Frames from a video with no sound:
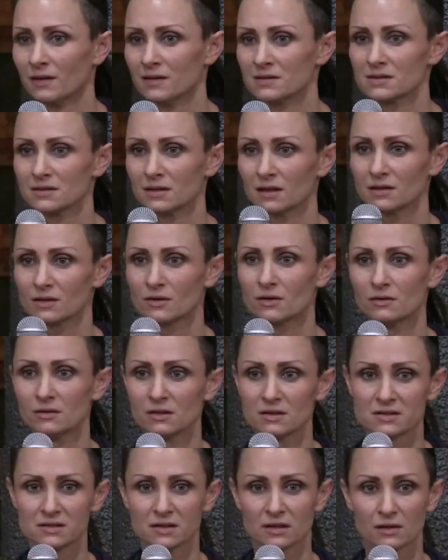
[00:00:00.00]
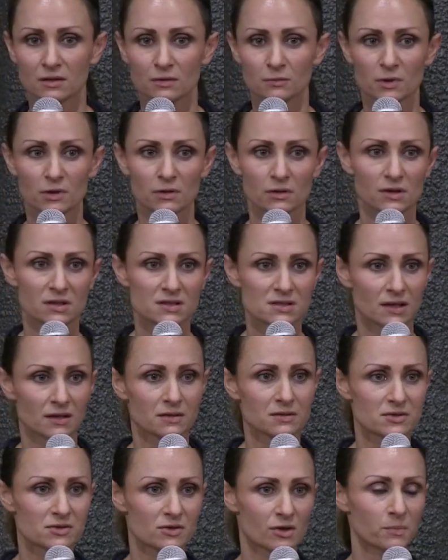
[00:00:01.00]
Isn't that the coolest thing in the world? It's
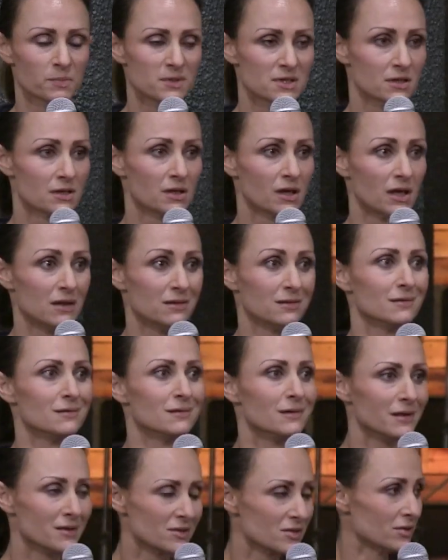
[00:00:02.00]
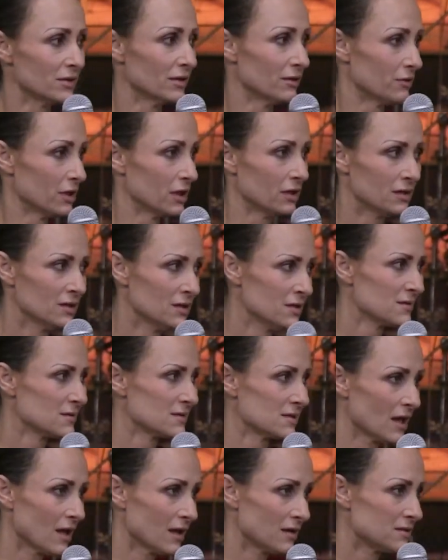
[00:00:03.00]
like scripted in the dictionary,
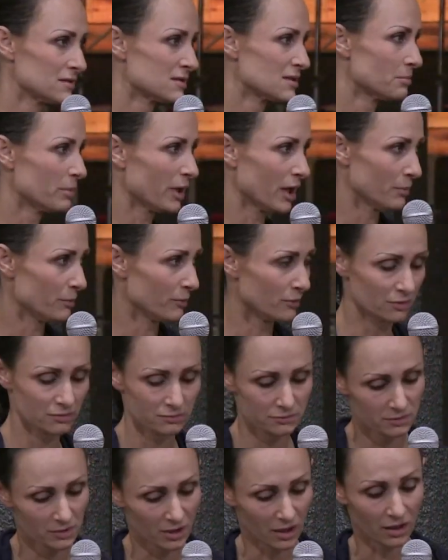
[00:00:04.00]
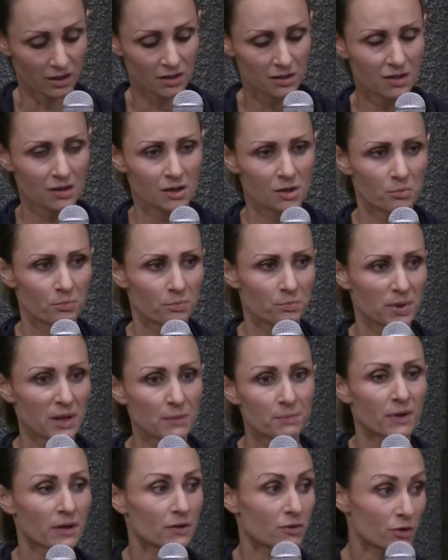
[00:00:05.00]
sans the Bible, okay?
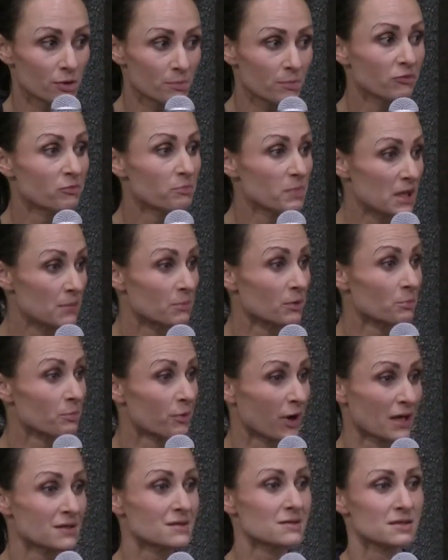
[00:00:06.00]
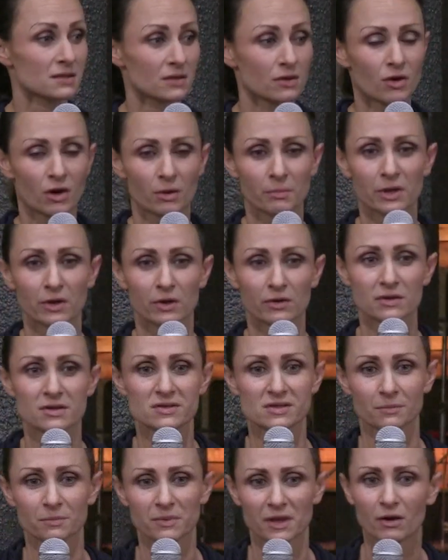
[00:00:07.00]
a group of people practicing common
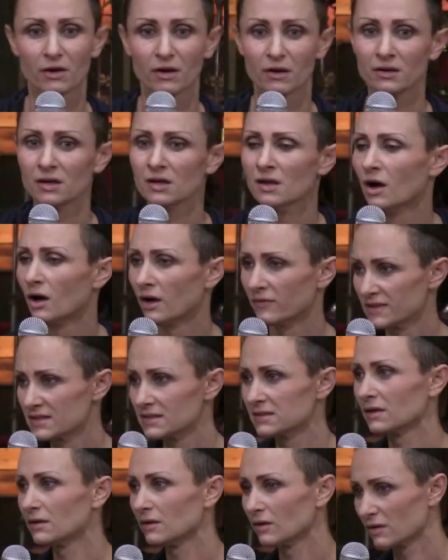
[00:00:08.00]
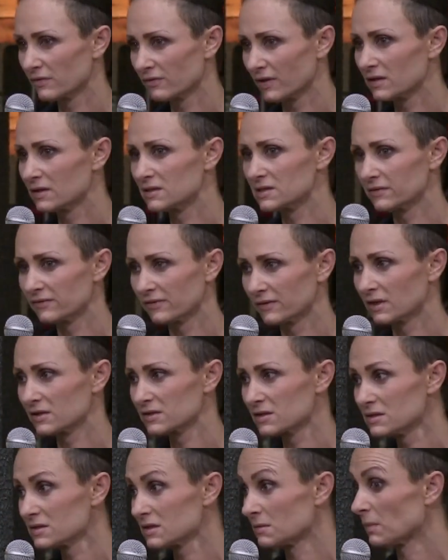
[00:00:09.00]
ownership. There are obviously a lot of other
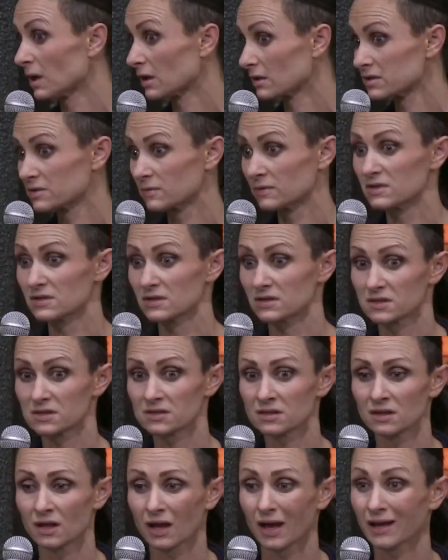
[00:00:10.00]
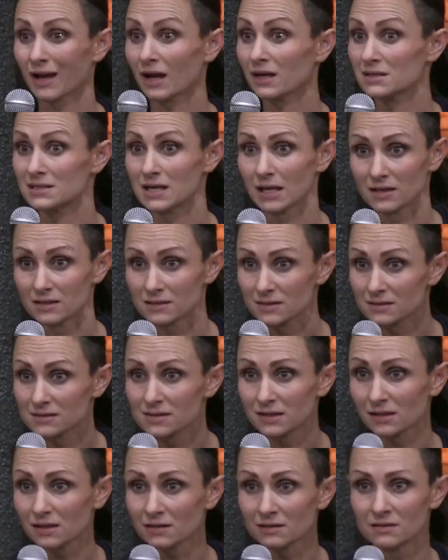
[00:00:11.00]
definitions, amongst which is an
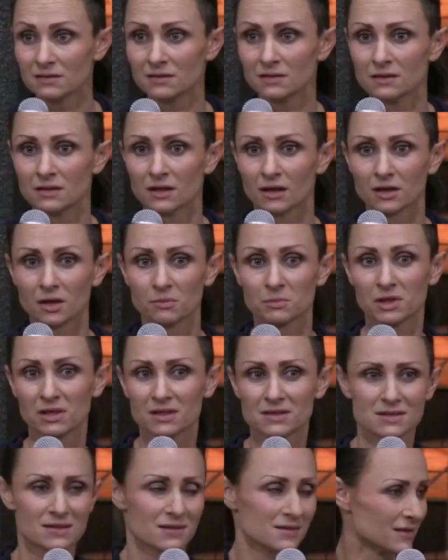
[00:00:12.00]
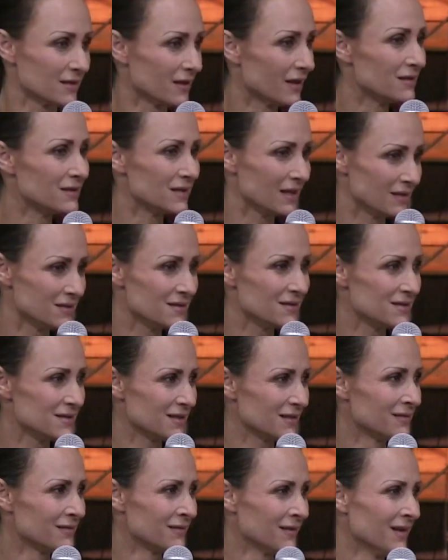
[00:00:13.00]
identity. A community is an
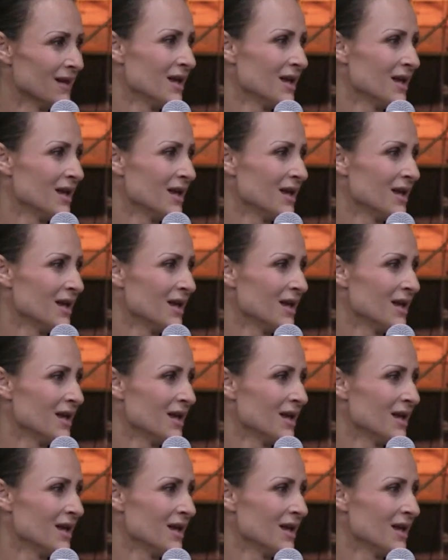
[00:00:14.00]
identity.